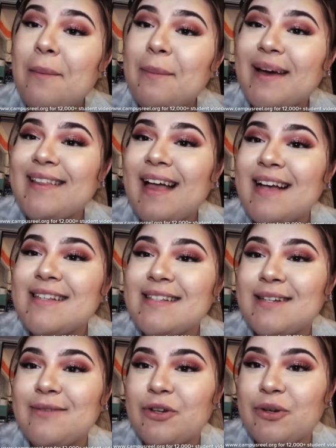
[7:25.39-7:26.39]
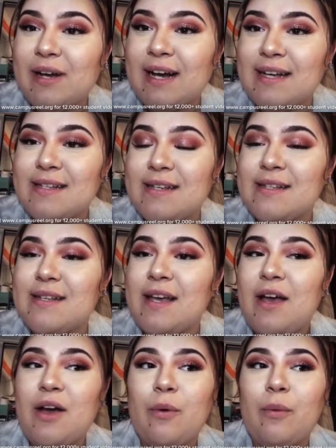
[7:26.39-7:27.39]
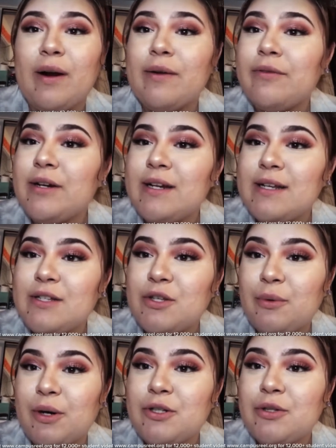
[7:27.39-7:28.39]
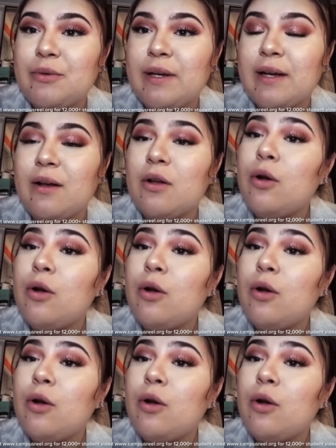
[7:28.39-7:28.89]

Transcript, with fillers: My last tip for you guys is, whatever it is you are doing,